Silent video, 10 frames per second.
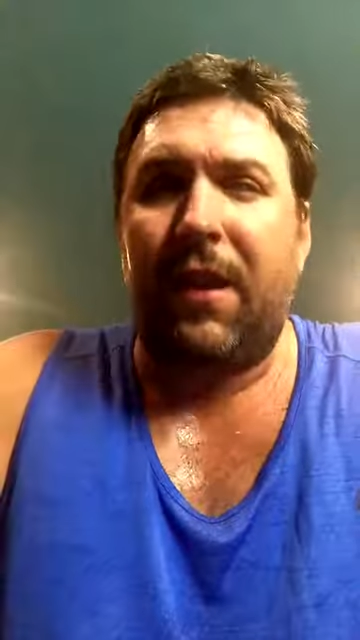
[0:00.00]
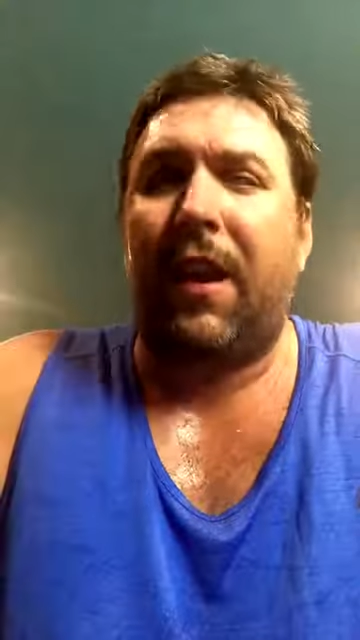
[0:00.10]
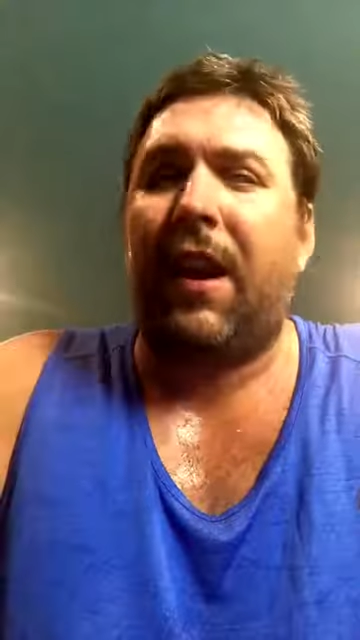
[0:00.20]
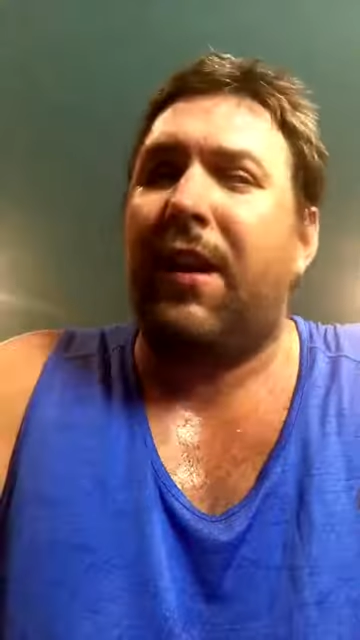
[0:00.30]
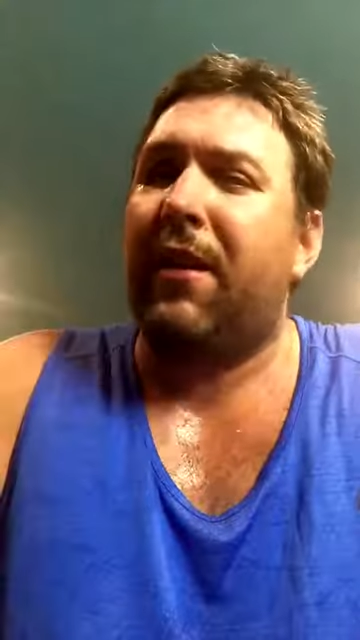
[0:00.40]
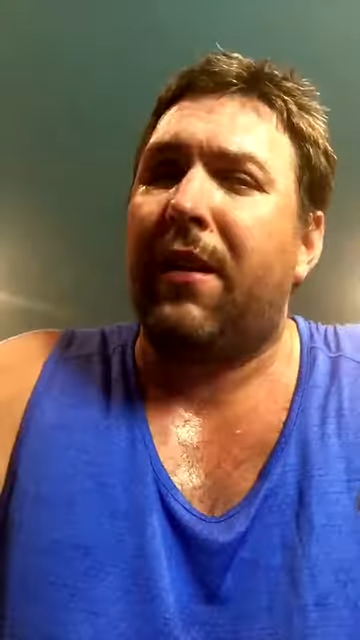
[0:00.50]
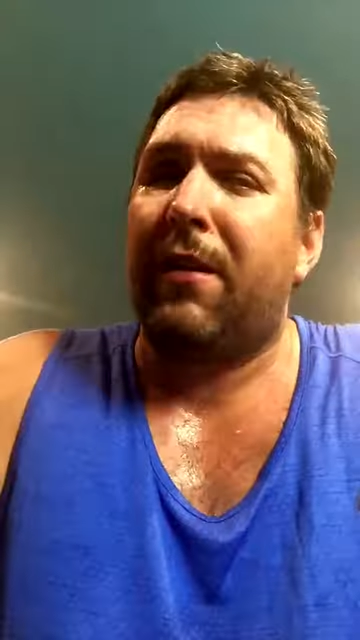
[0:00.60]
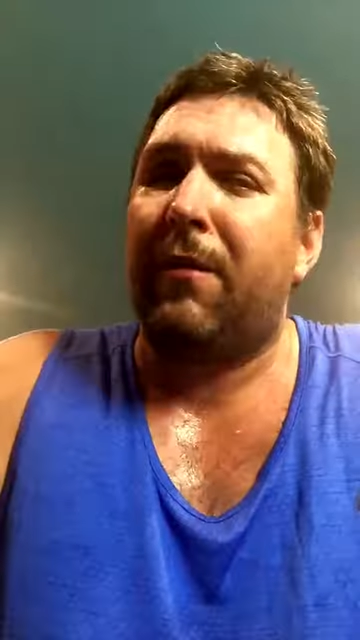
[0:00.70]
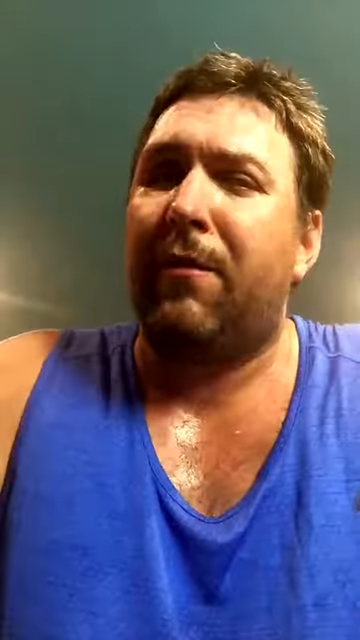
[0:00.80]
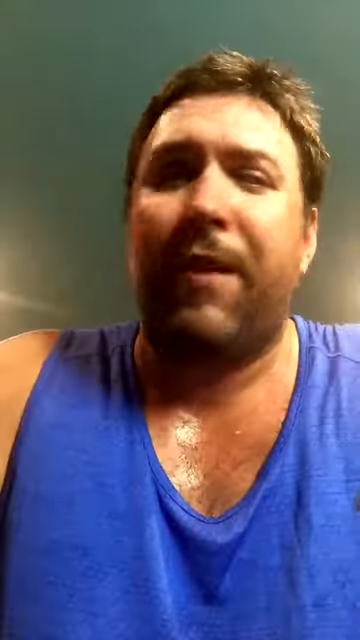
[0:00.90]
and uh,
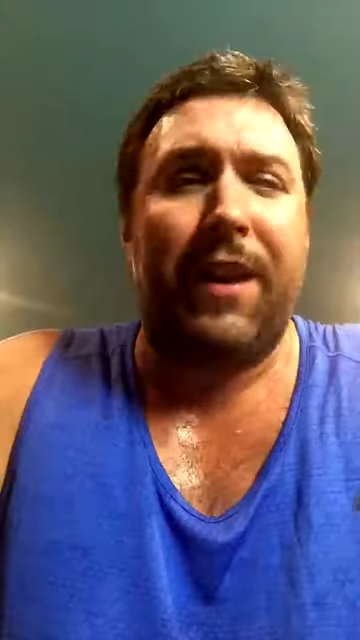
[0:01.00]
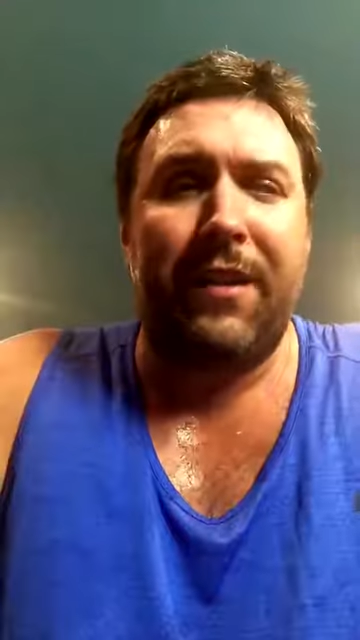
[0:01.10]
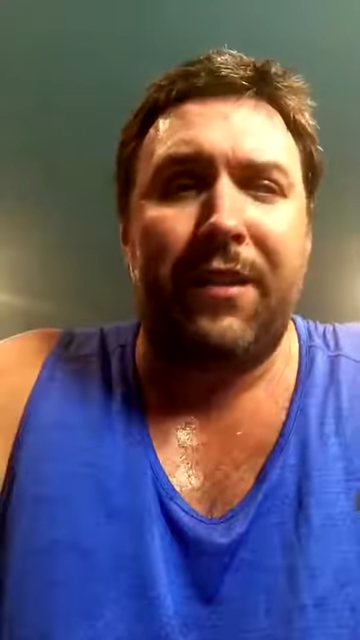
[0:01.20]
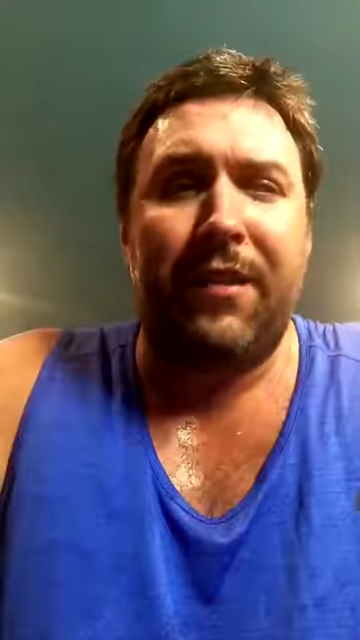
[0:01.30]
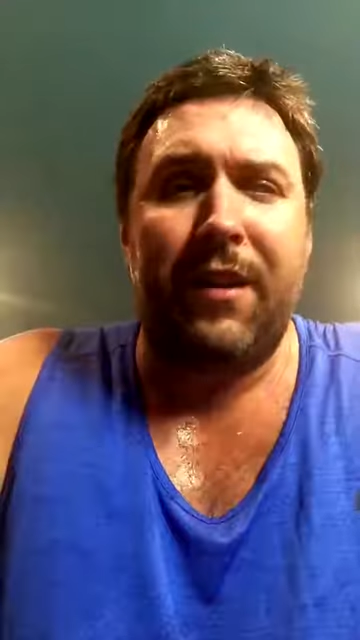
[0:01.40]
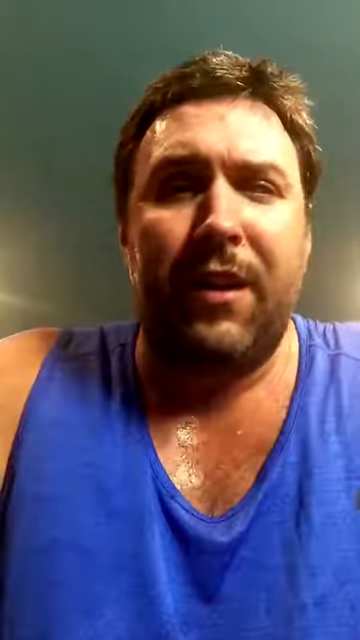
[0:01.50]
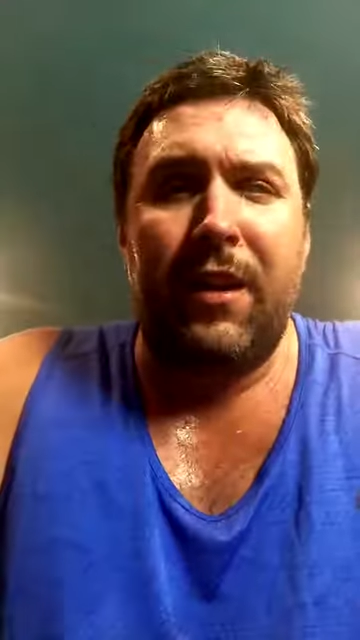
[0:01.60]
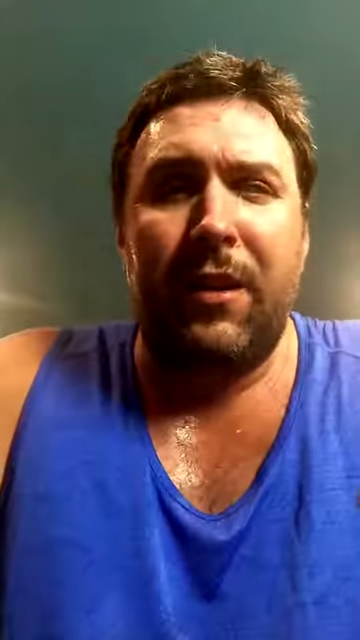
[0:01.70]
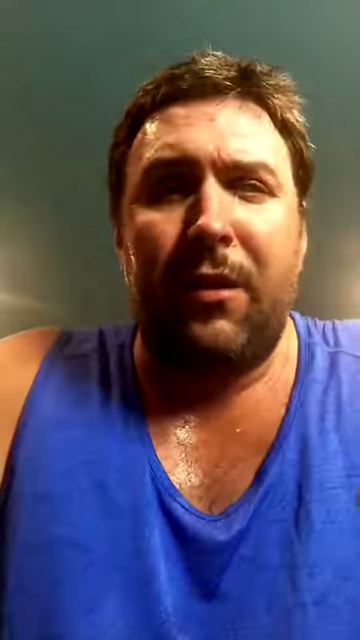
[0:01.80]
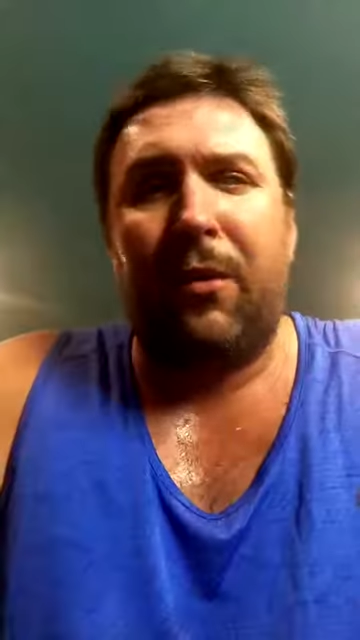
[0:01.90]
vets
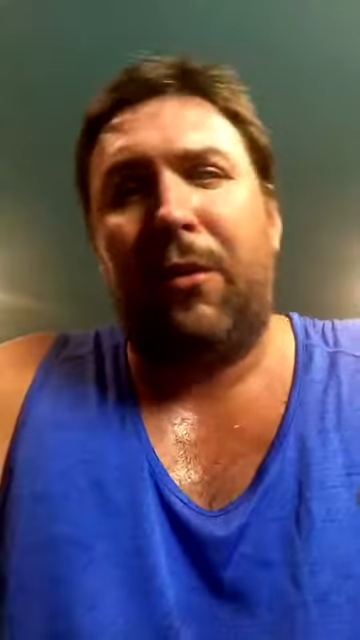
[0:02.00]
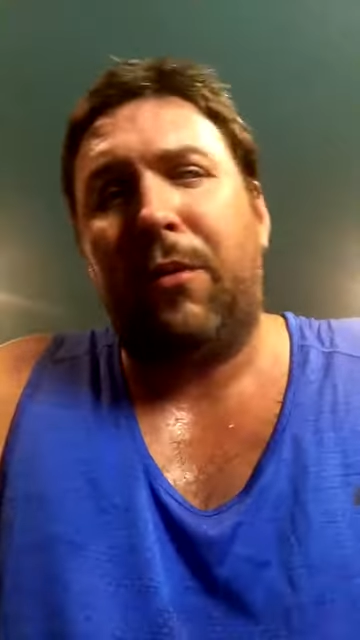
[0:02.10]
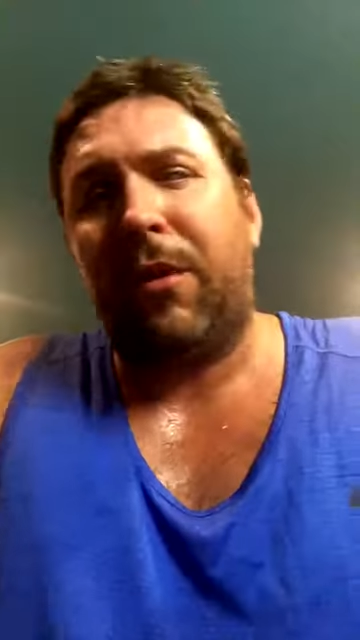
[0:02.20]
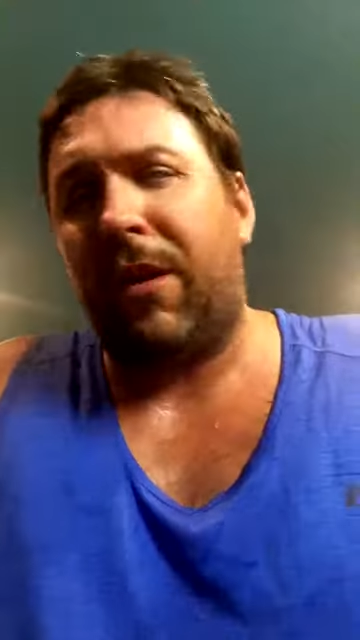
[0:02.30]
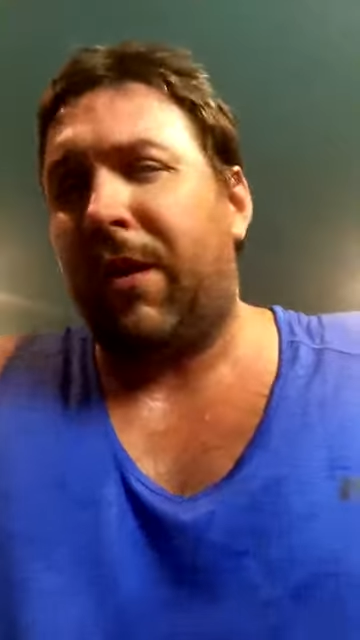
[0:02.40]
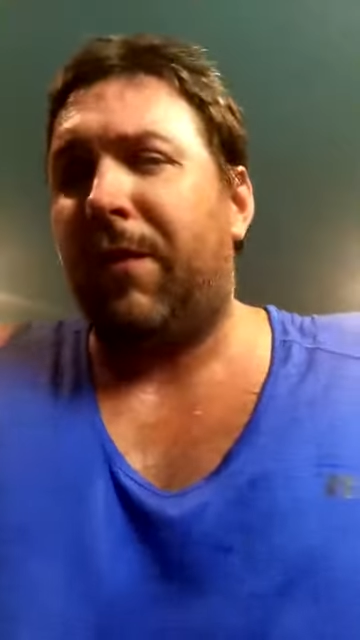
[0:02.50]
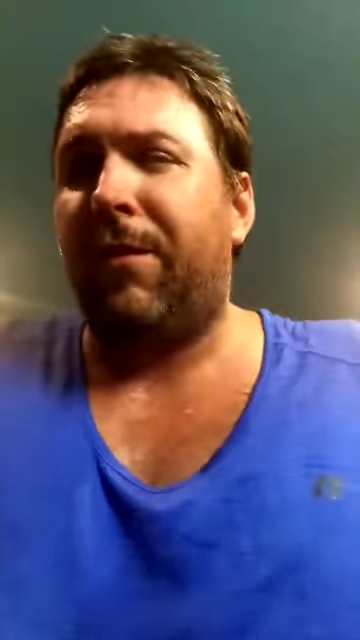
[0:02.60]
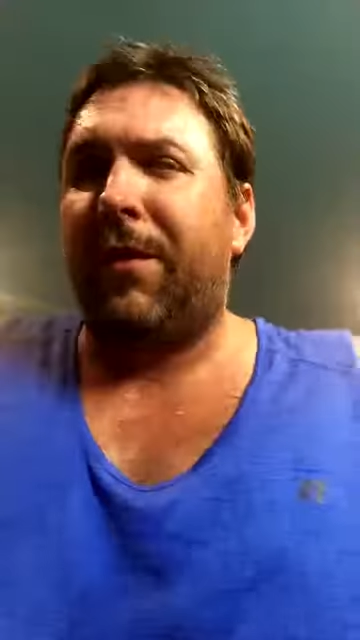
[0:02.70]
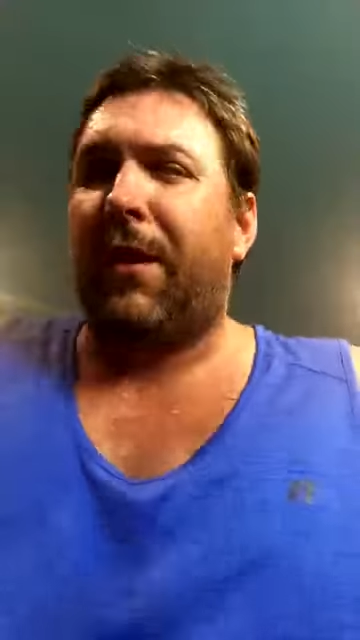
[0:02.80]
who um,